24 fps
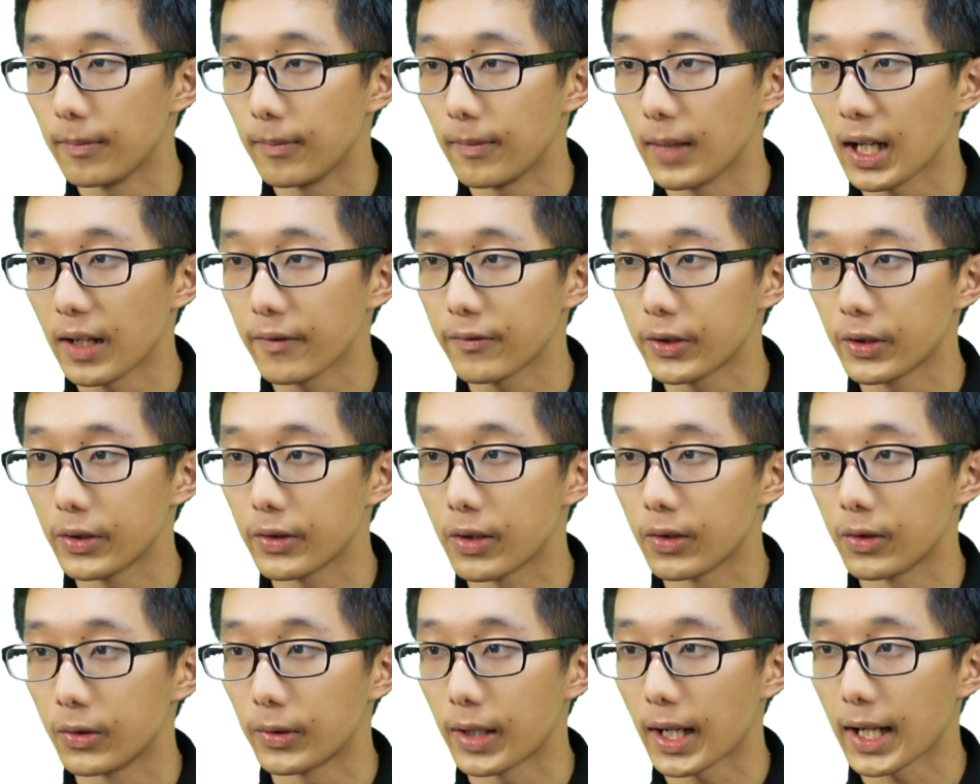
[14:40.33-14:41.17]
After
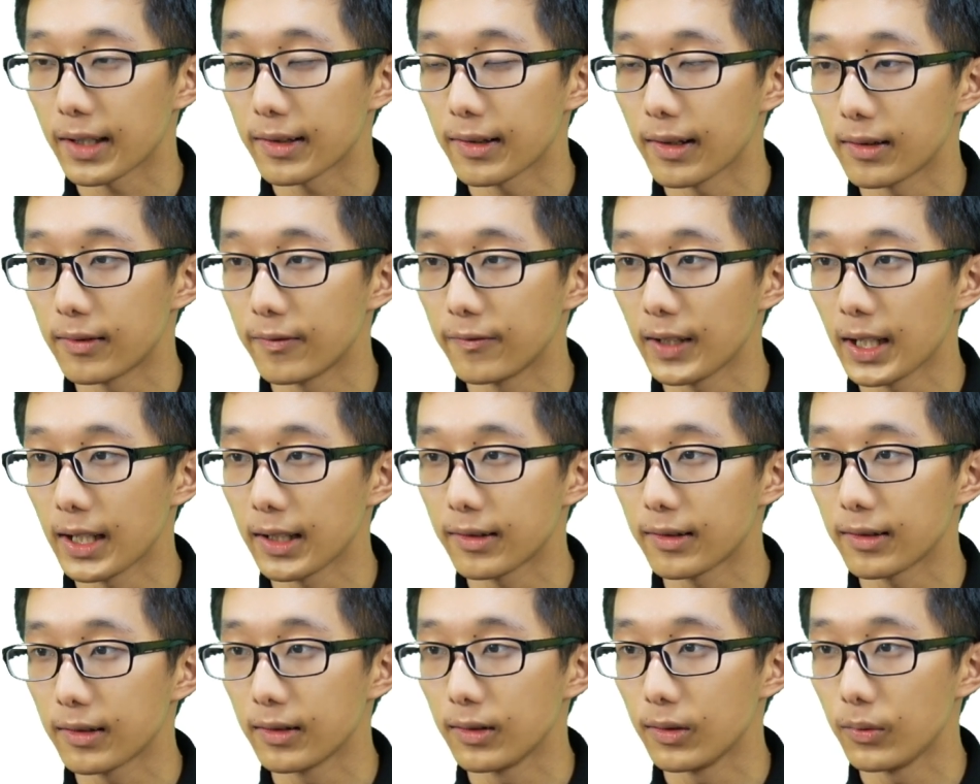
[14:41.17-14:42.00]
the neuraxis
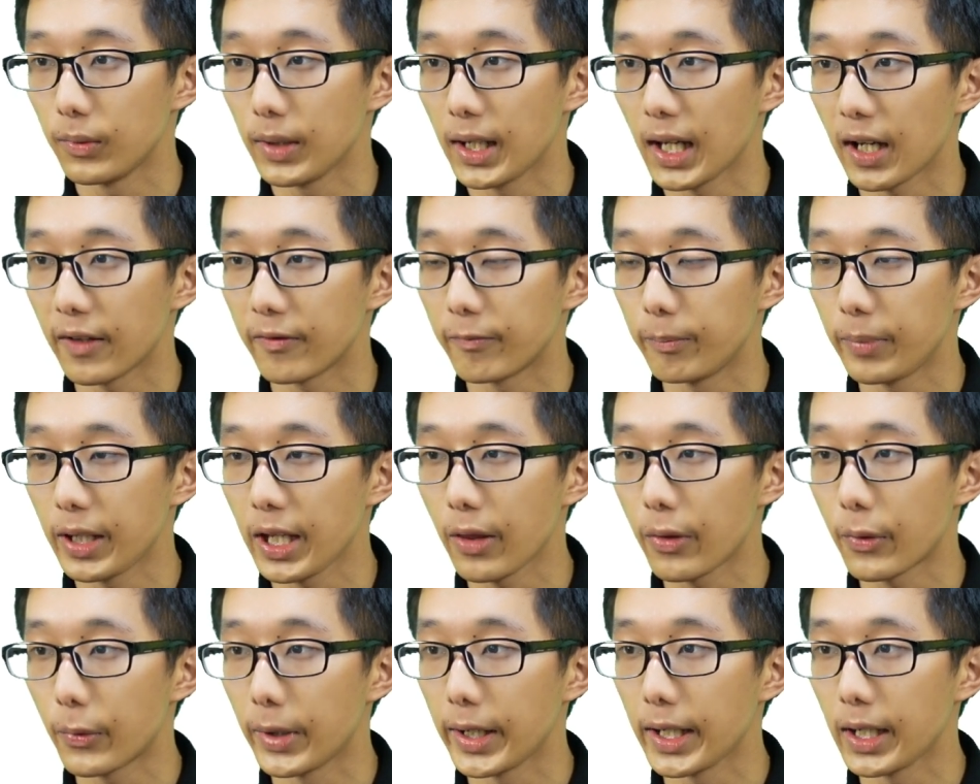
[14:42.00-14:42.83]
flex, we have
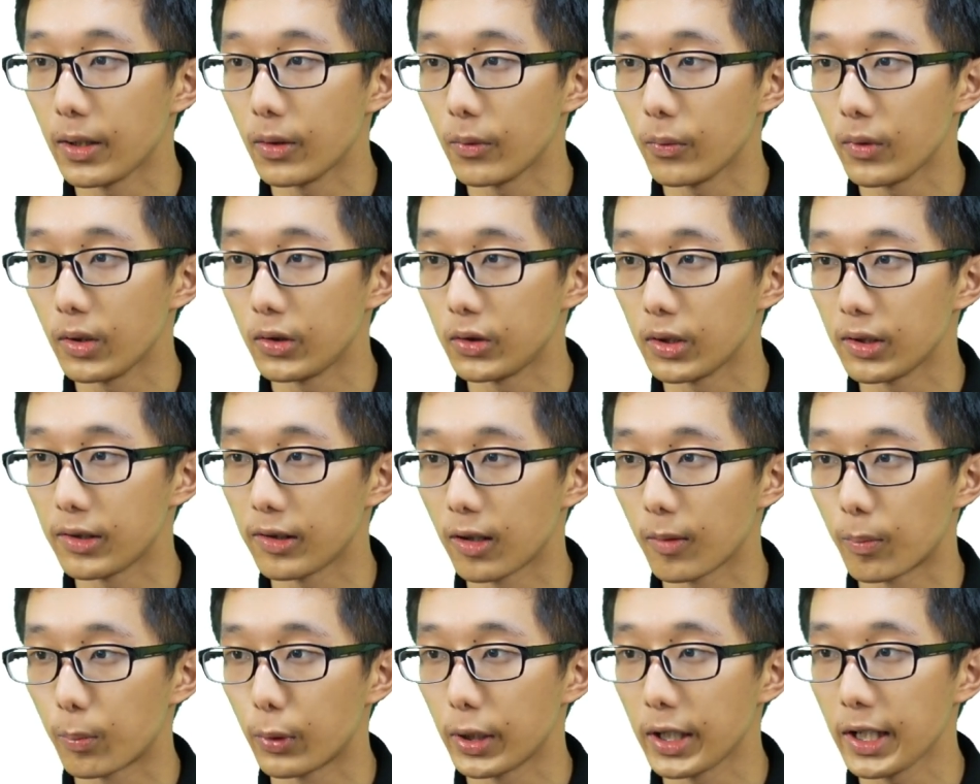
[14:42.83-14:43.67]
P3, which is
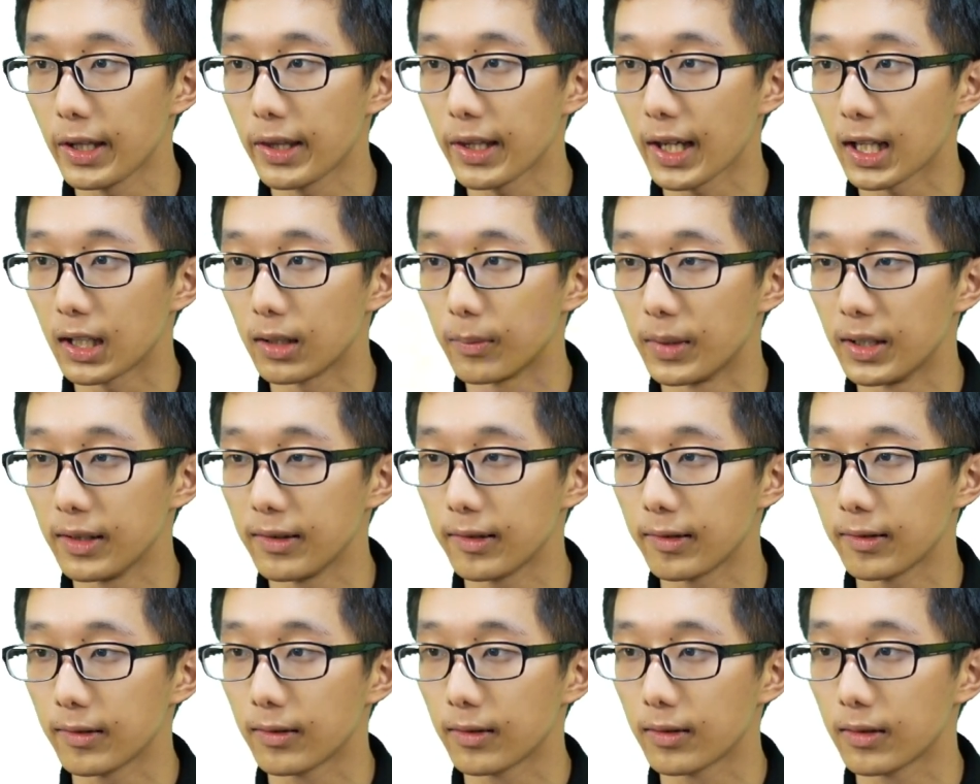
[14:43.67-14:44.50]
the
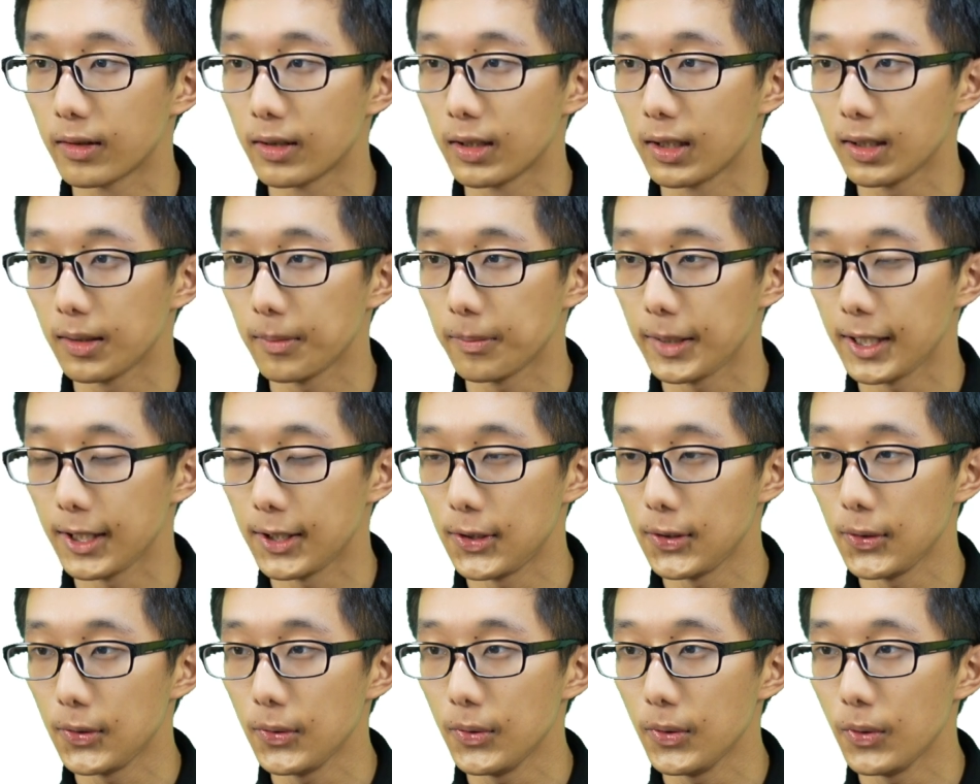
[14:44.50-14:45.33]
prethalamus,
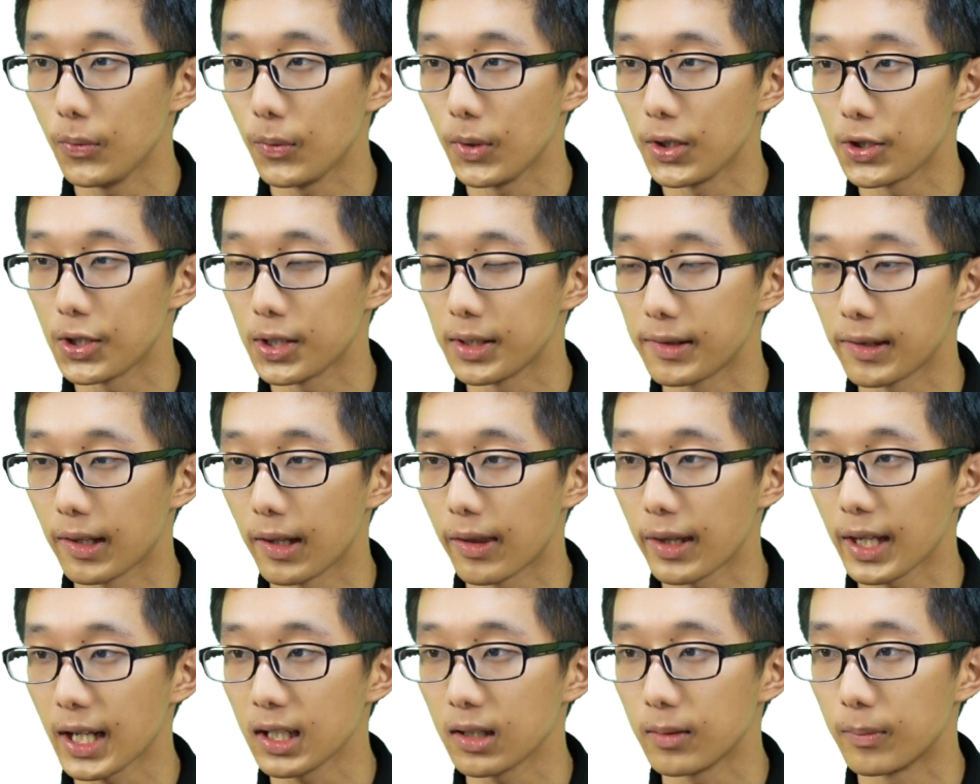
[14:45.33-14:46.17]
P2, which is the
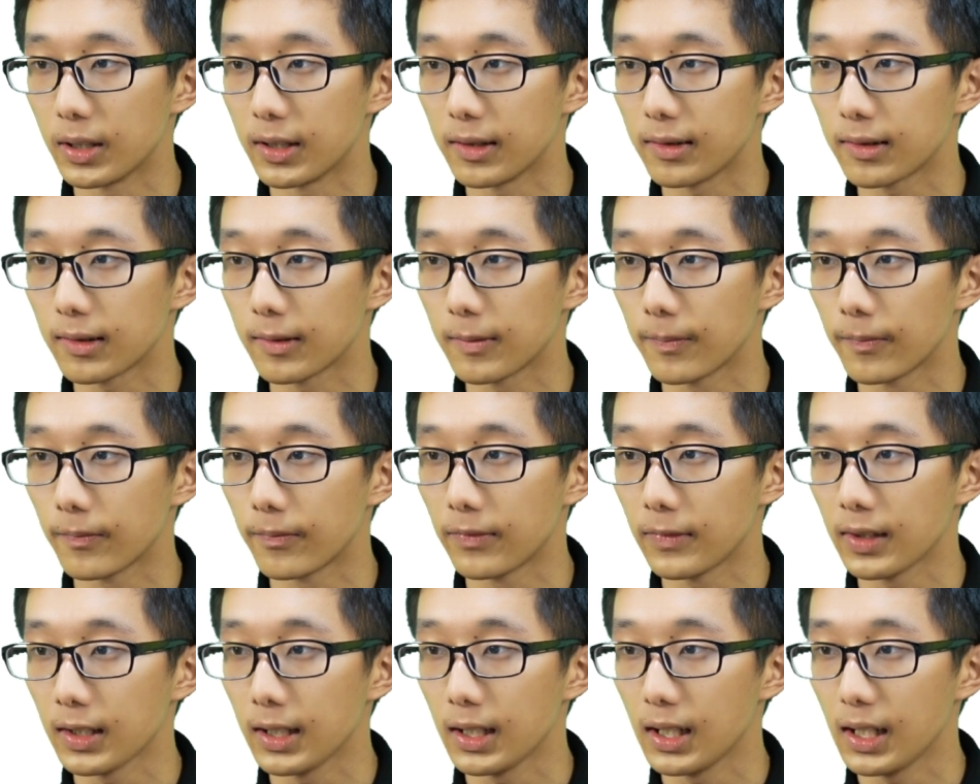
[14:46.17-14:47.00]
thalamus,
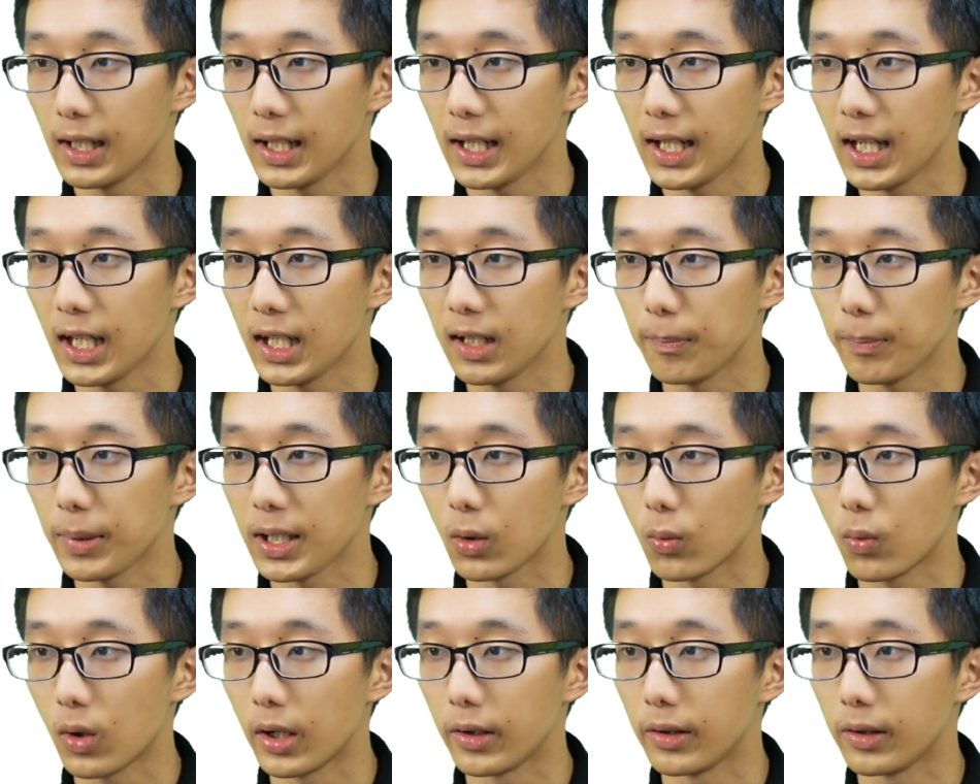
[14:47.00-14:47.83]
and
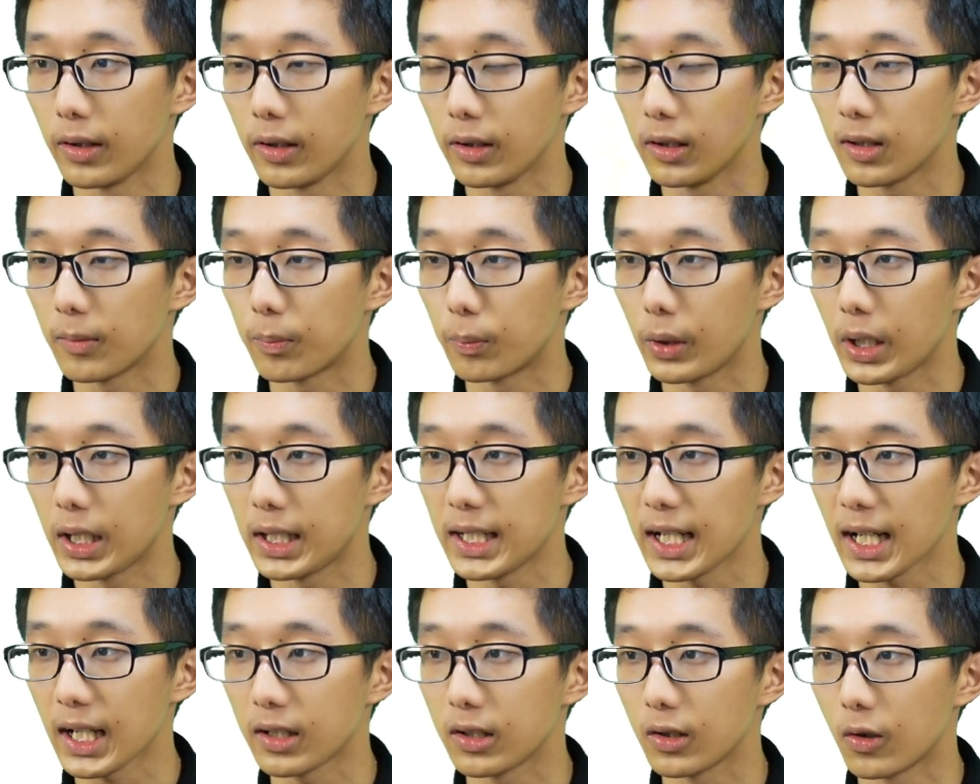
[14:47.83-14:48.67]
P1, the
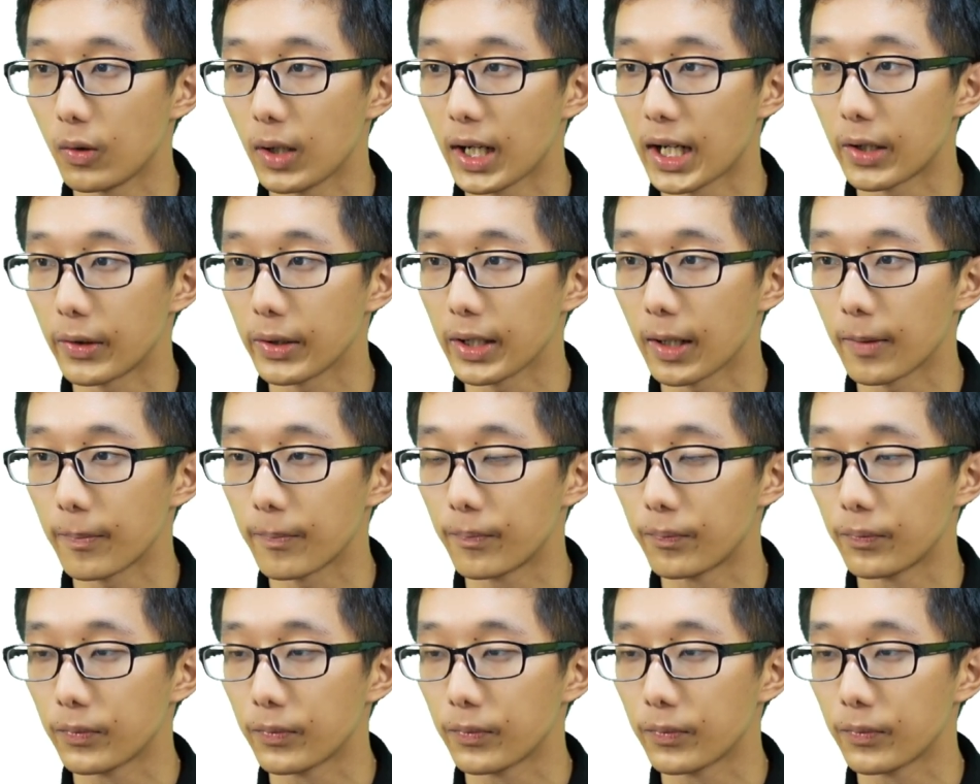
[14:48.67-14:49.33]
pretectal area.